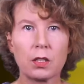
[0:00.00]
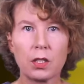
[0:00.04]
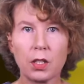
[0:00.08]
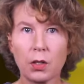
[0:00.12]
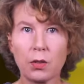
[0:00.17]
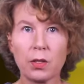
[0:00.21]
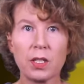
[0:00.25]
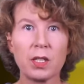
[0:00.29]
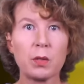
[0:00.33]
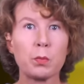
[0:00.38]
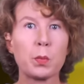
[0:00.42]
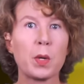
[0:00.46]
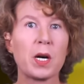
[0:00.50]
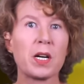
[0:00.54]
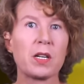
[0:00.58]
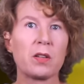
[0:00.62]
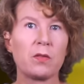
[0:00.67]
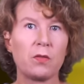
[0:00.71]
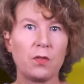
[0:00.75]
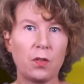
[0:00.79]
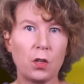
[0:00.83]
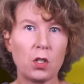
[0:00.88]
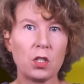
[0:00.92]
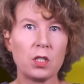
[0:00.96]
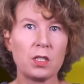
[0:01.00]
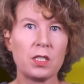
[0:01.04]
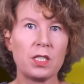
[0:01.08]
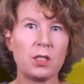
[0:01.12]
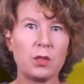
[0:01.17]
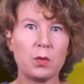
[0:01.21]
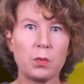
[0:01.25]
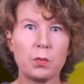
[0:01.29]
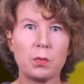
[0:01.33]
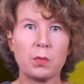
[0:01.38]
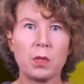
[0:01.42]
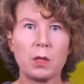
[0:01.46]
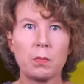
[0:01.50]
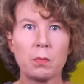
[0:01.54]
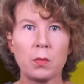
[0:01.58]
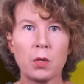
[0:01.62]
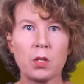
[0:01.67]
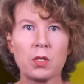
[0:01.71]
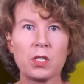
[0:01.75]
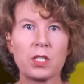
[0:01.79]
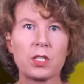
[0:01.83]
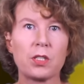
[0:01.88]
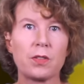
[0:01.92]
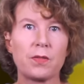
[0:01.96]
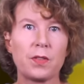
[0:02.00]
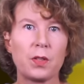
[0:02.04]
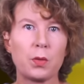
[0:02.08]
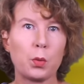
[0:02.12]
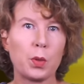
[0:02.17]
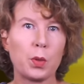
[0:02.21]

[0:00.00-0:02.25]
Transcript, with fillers: Going by volume, most of the